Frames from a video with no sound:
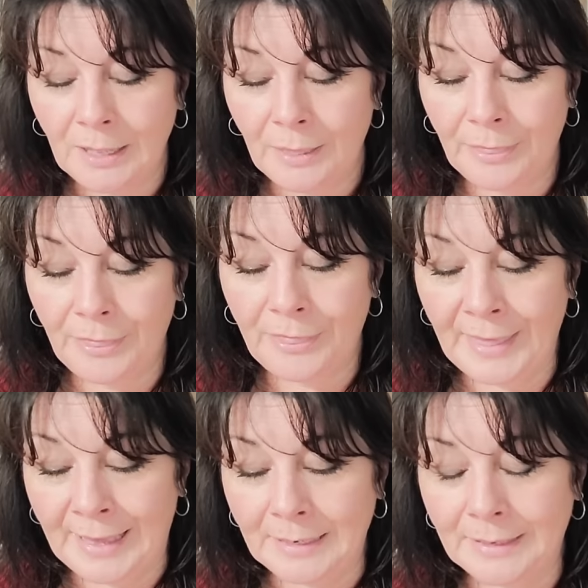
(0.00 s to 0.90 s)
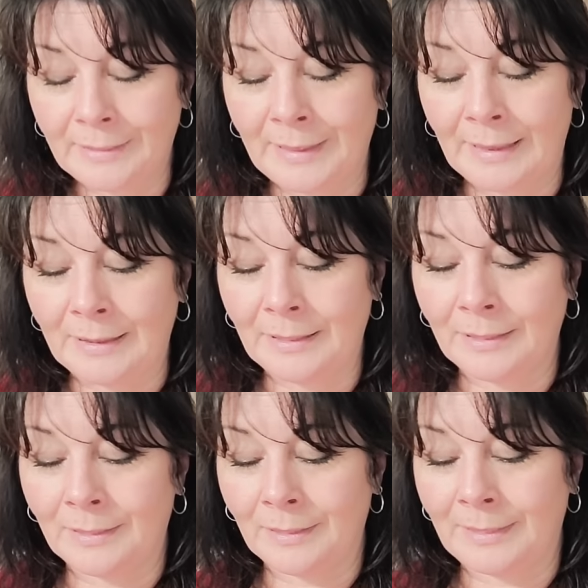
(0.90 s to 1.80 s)
that that
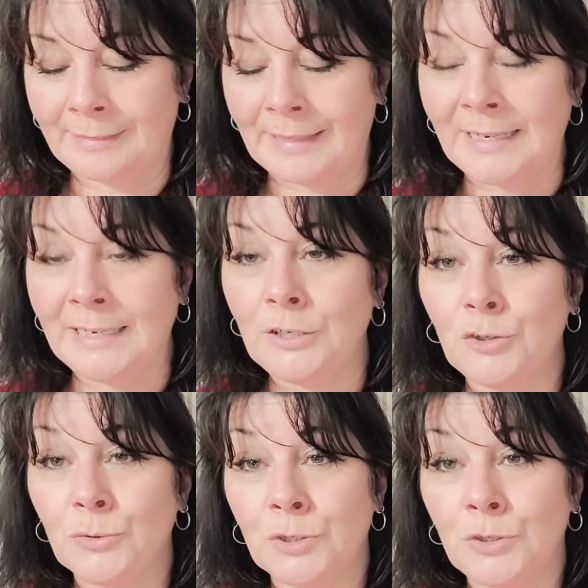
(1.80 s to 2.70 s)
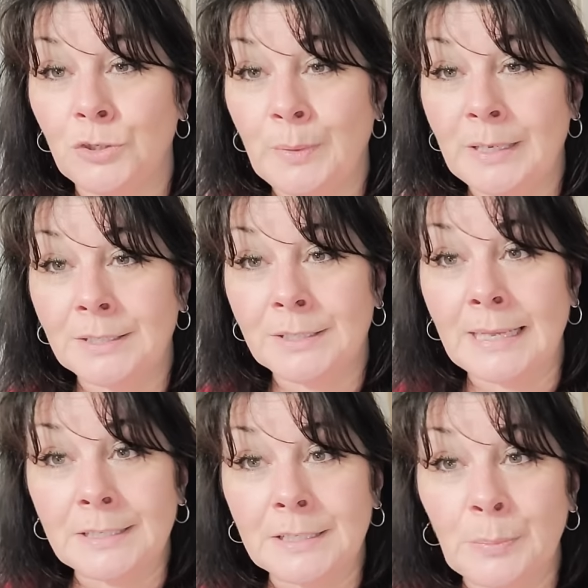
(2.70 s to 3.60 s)
that they need you to do, because
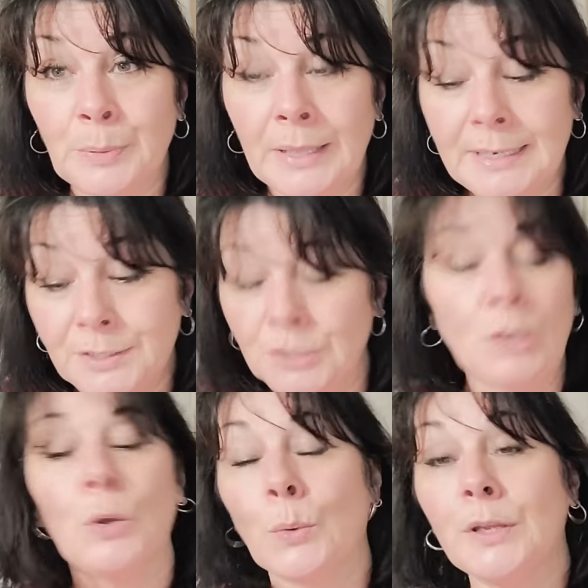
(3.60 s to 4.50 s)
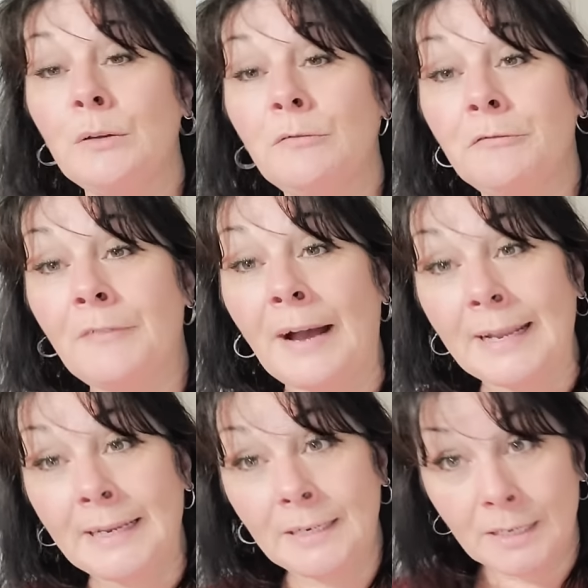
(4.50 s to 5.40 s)
that's the place where you
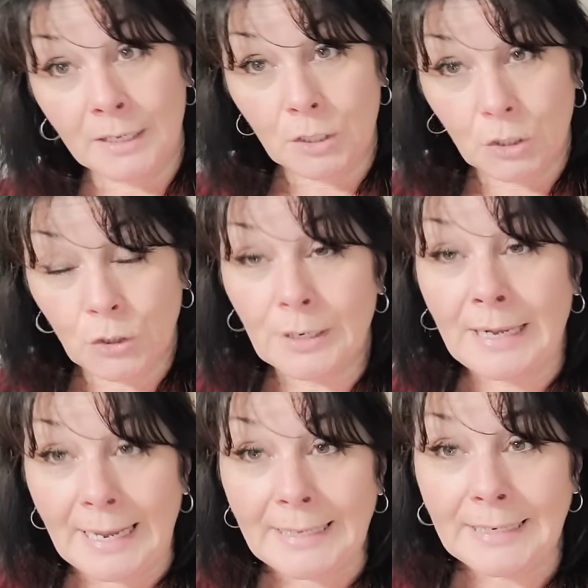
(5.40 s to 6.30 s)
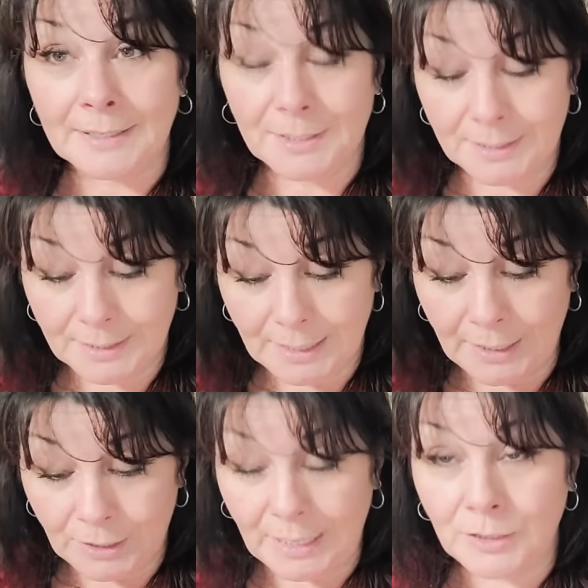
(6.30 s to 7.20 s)
find your guidance
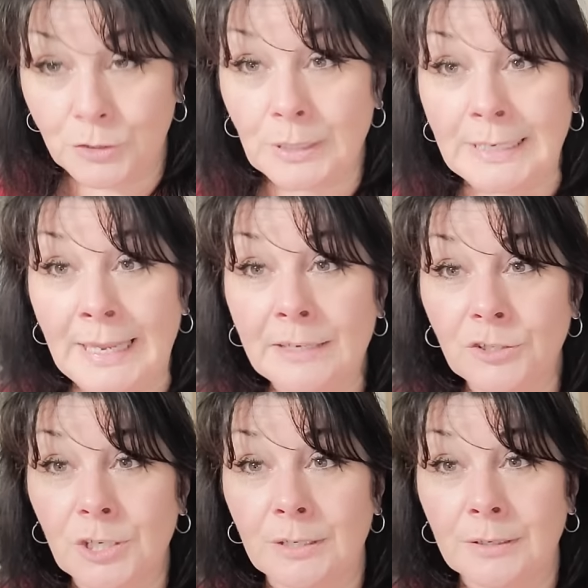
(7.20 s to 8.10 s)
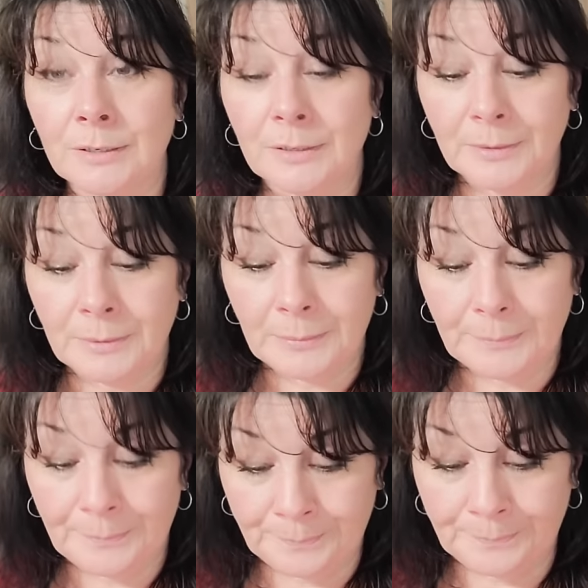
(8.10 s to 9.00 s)
and and your connection.
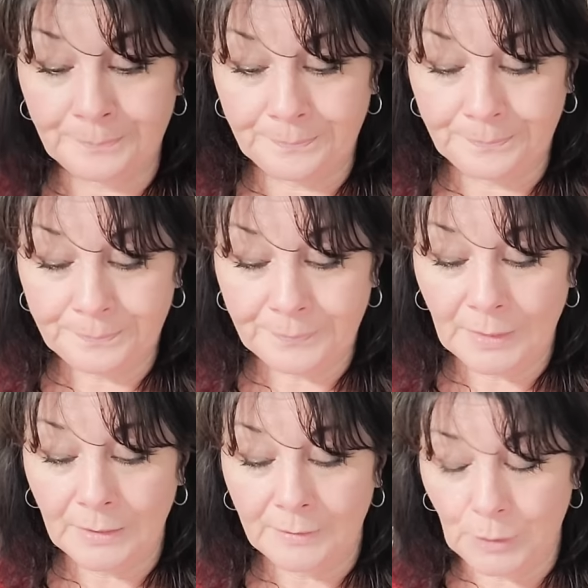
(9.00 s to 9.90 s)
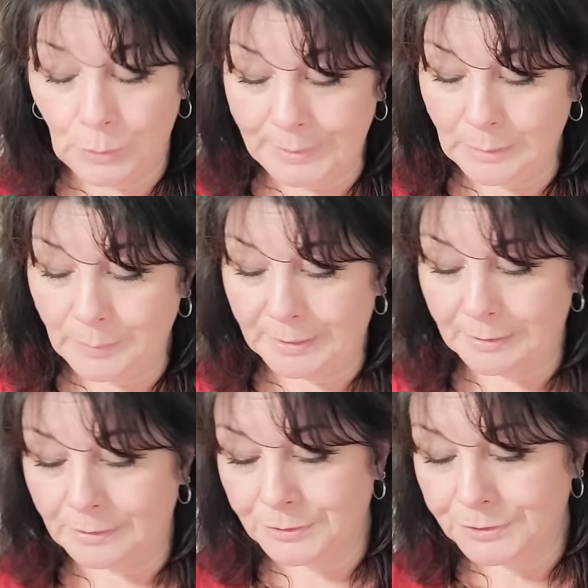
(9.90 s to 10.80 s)
Mm-hmm. The Queen of
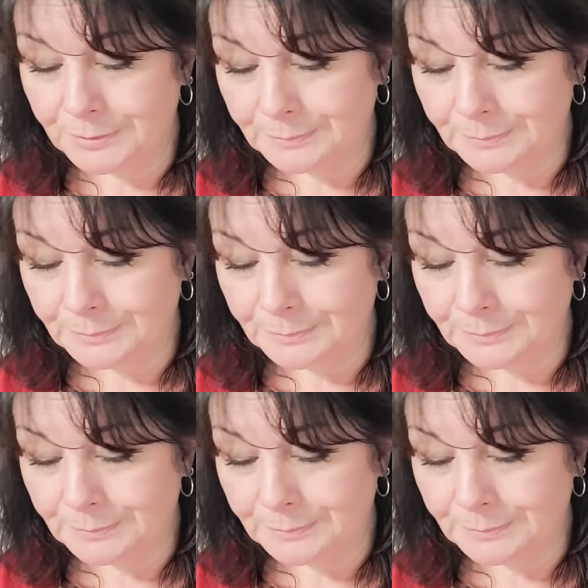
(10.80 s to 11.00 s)
Pentacles.